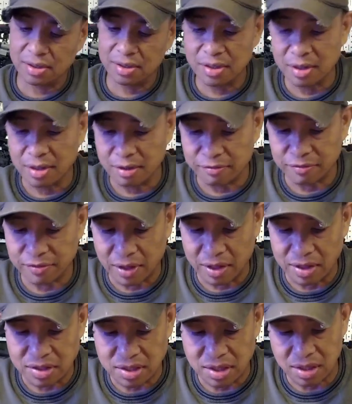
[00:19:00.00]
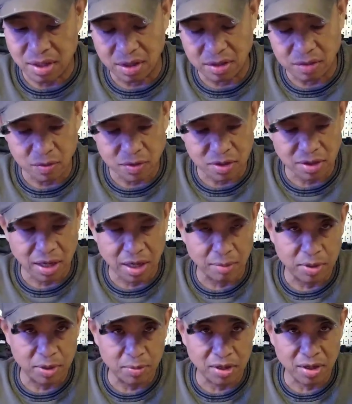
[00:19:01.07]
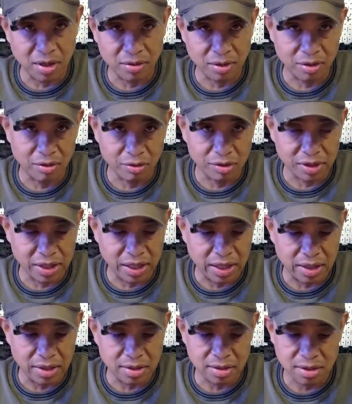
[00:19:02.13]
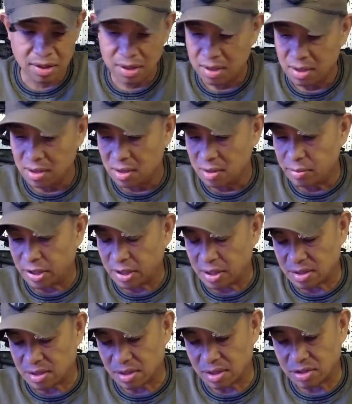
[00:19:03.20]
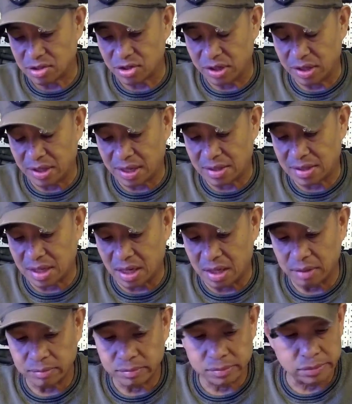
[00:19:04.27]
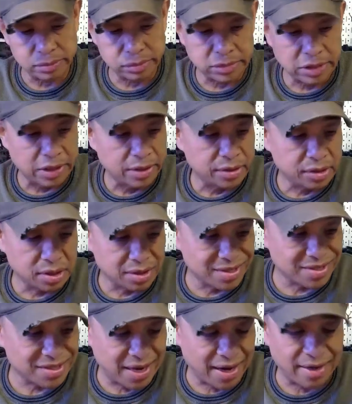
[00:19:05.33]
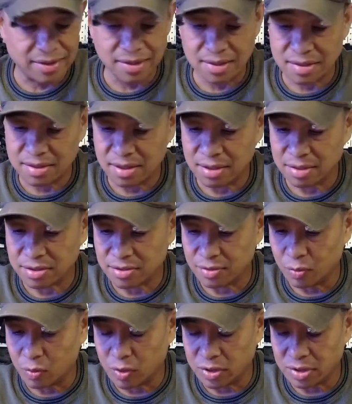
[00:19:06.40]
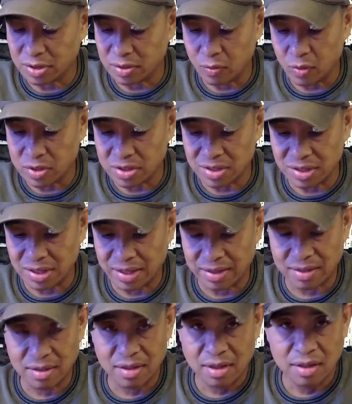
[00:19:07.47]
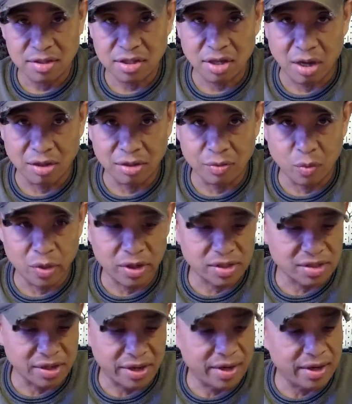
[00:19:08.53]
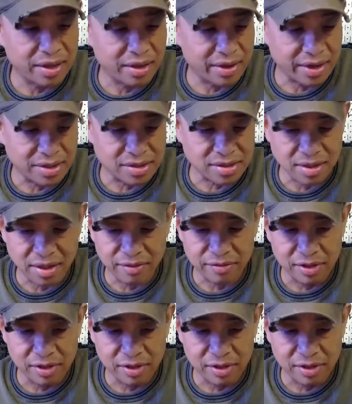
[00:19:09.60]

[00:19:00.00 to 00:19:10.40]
of RC cars, which a lot of people call the golden age, because during that time, to design these things, there wasn't like SolidWorks or any of that stuff.